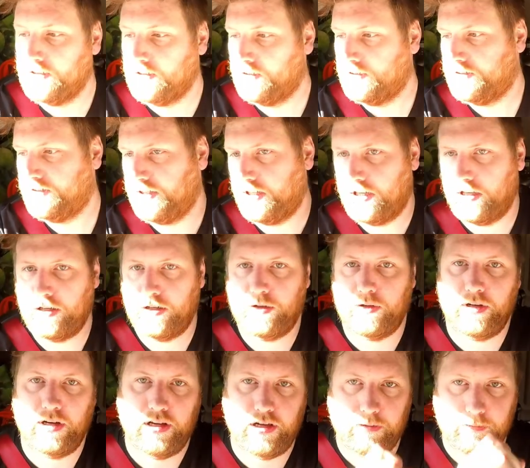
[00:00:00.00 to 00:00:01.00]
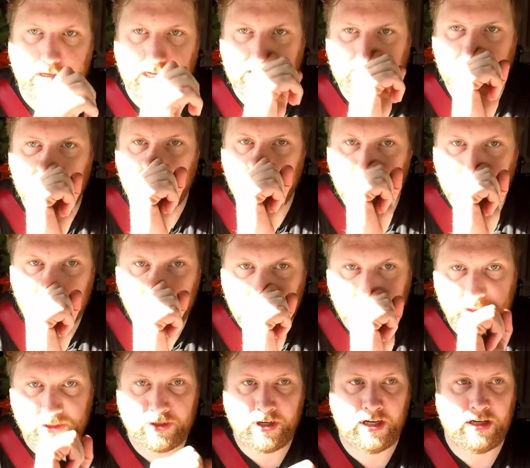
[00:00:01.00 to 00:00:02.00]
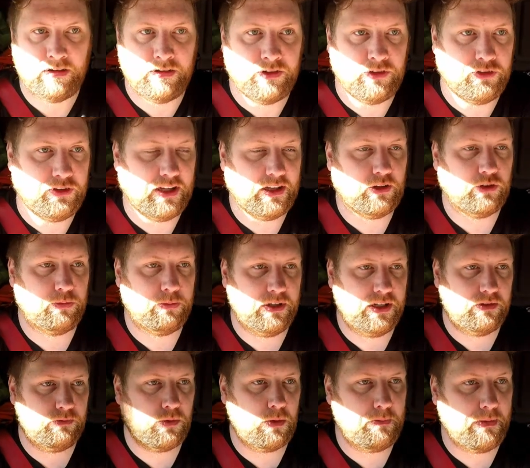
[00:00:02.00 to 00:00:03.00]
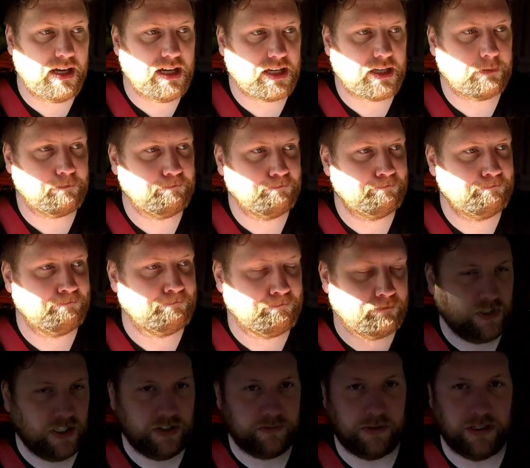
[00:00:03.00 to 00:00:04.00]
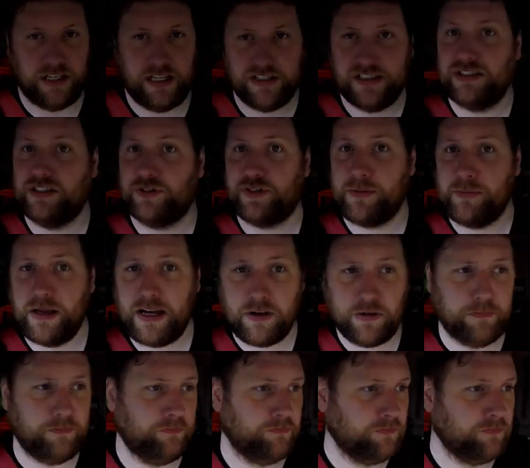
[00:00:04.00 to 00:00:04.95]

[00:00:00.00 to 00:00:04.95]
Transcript: So I'm guessing I'm going to drop the trailer in Skelsmere and run back. It's been a nice little trip out.